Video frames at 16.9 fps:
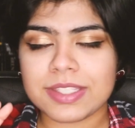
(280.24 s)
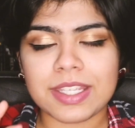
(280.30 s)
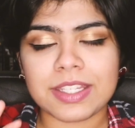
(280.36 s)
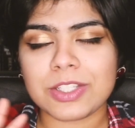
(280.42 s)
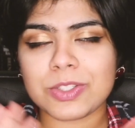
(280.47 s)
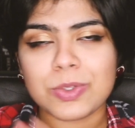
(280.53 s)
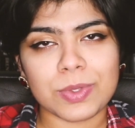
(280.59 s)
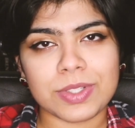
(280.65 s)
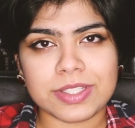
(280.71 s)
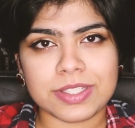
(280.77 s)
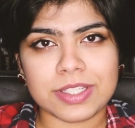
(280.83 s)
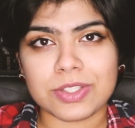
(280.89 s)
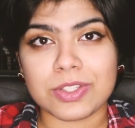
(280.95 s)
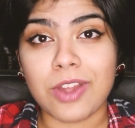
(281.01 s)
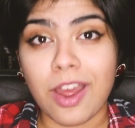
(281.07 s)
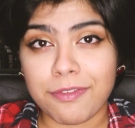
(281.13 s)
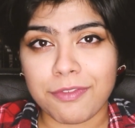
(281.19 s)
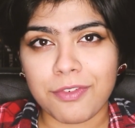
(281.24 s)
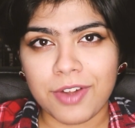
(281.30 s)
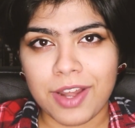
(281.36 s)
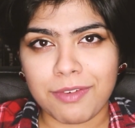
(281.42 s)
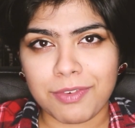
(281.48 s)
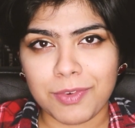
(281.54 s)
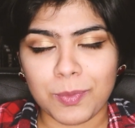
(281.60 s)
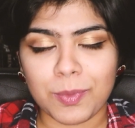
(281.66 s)
I can totally say it's not for
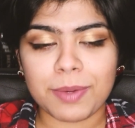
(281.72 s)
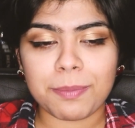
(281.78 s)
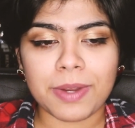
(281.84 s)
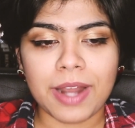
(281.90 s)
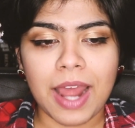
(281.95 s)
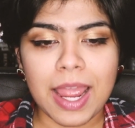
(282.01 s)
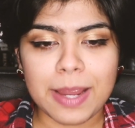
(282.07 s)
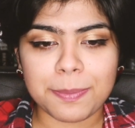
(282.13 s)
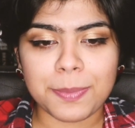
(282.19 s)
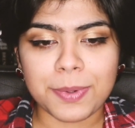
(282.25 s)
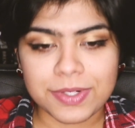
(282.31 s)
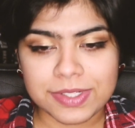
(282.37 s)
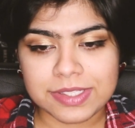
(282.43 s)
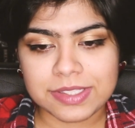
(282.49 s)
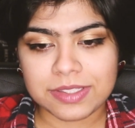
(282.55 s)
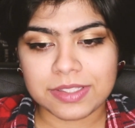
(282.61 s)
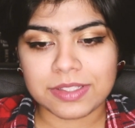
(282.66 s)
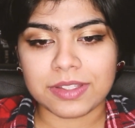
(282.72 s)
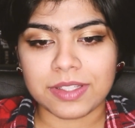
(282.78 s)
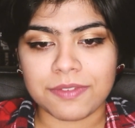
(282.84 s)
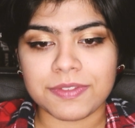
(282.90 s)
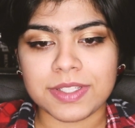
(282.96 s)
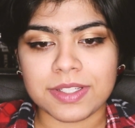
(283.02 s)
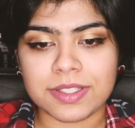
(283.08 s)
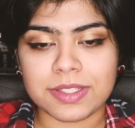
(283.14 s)
everyone, but I personally
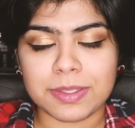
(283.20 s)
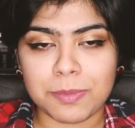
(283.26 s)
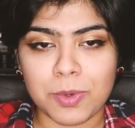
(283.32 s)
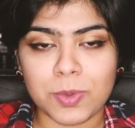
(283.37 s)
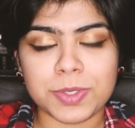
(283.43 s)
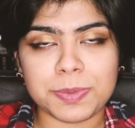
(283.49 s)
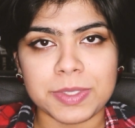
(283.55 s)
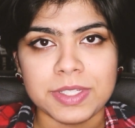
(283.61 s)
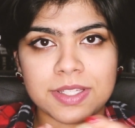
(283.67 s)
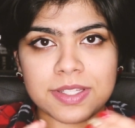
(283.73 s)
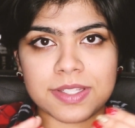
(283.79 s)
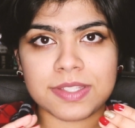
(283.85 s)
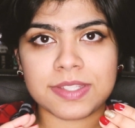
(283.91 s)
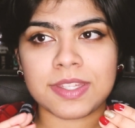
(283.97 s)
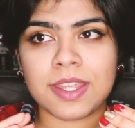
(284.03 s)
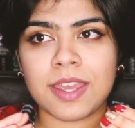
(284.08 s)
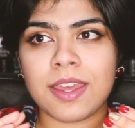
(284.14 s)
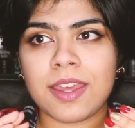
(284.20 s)
loved it the most because